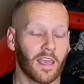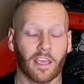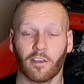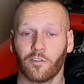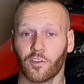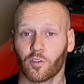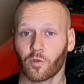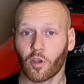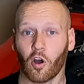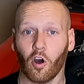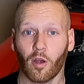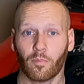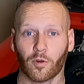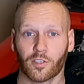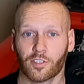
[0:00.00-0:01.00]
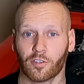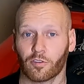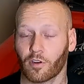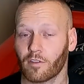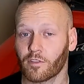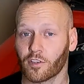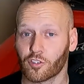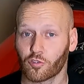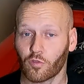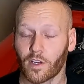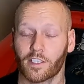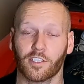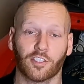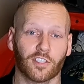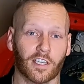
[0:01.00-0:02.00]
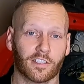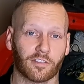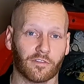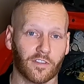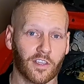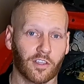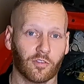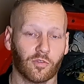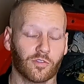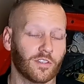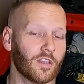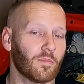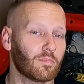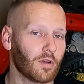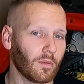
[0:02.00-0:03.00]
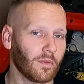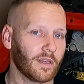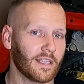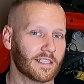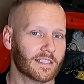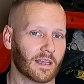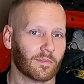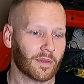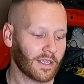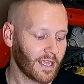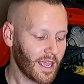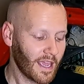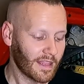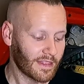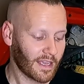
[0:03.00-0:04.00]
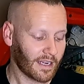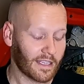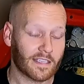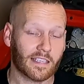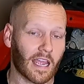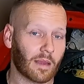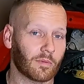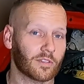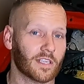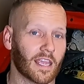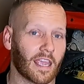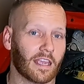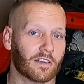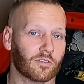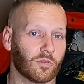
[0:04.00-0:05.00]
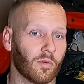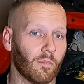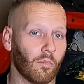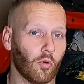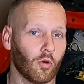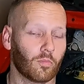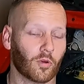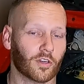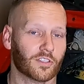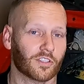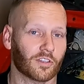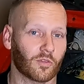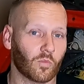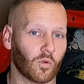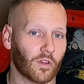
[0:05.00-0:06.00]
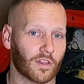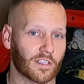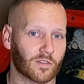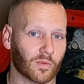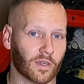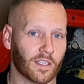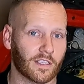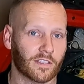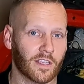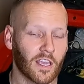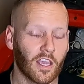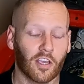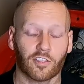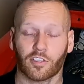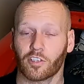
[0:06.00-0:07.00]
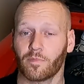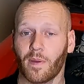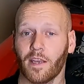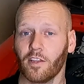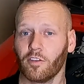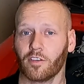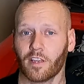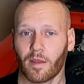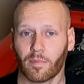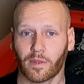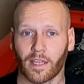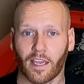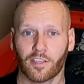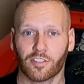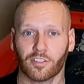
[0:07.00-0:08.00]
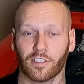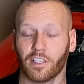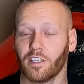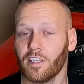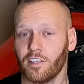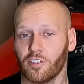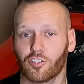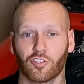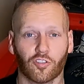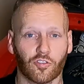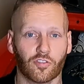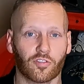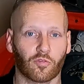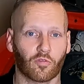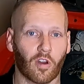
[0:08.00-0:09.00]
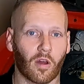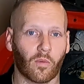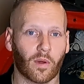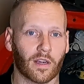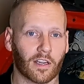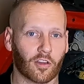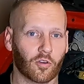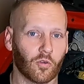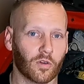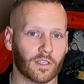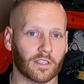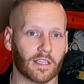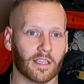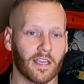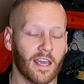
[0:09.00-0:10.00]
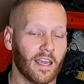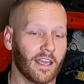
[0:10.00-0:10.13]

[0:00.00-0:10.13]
If you're doing high pressure or even direct injection vehicles, you probably need something that is able to handle more pressure than what this one is. So depending on the application, you need to choose the right one accordingly.